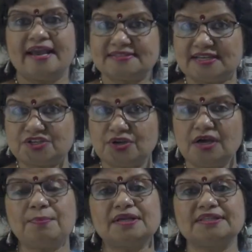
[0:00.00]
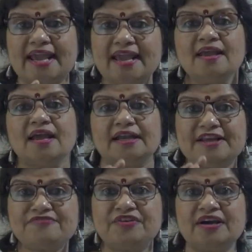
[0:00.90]
etc., but they
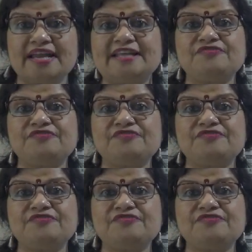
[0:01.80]
differ in